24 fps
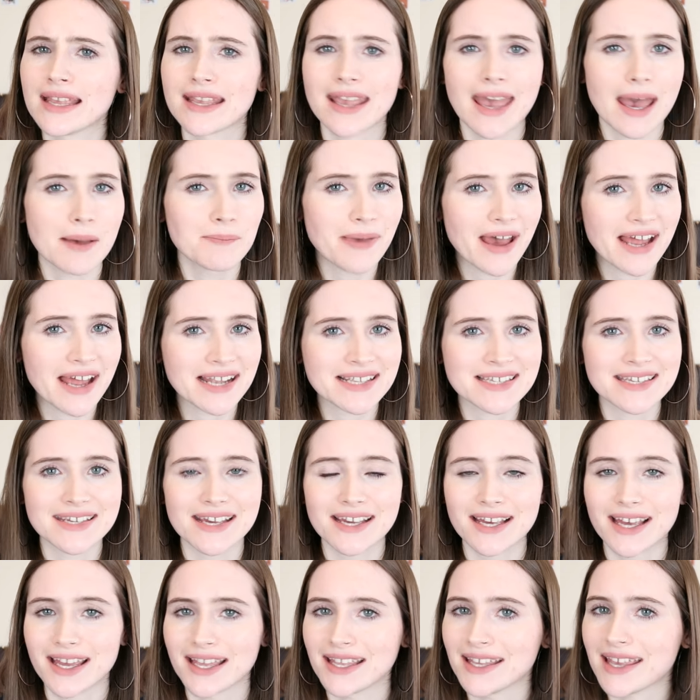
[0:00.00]
get better
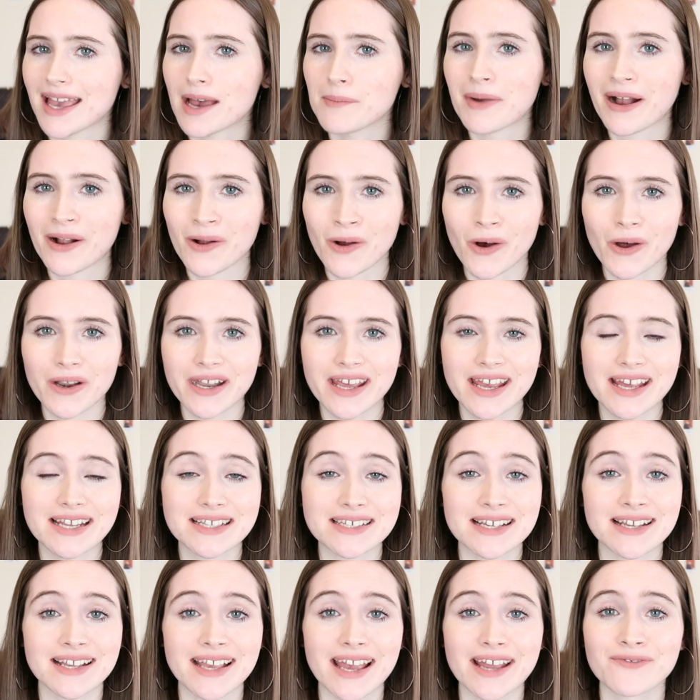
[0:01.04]
and get back on
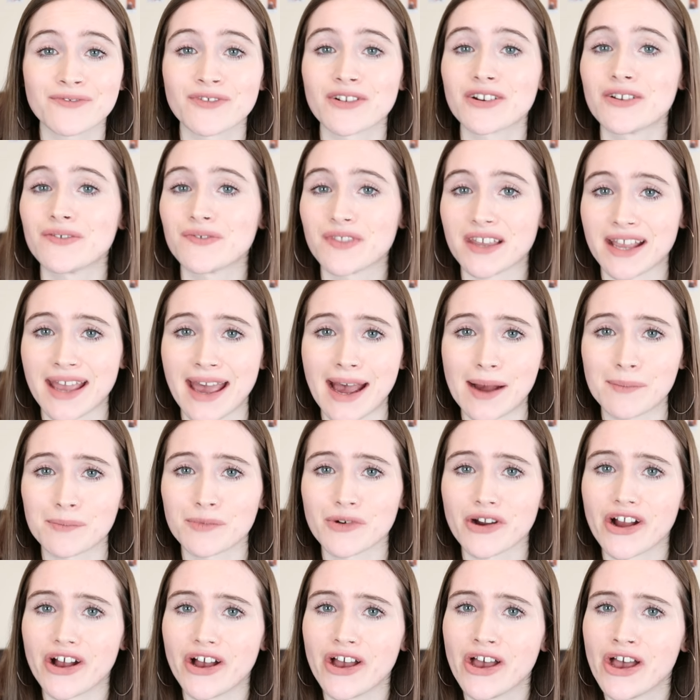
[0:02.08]
it and get in front of the
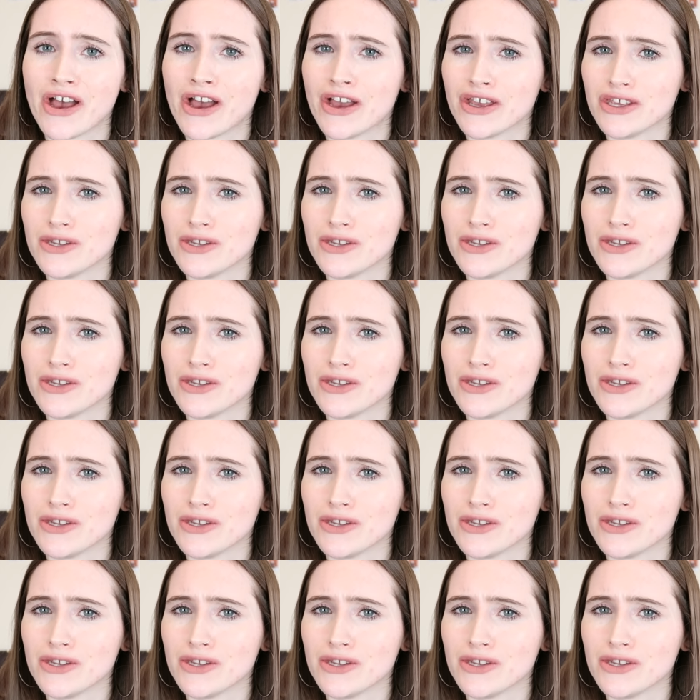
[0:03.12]
camera.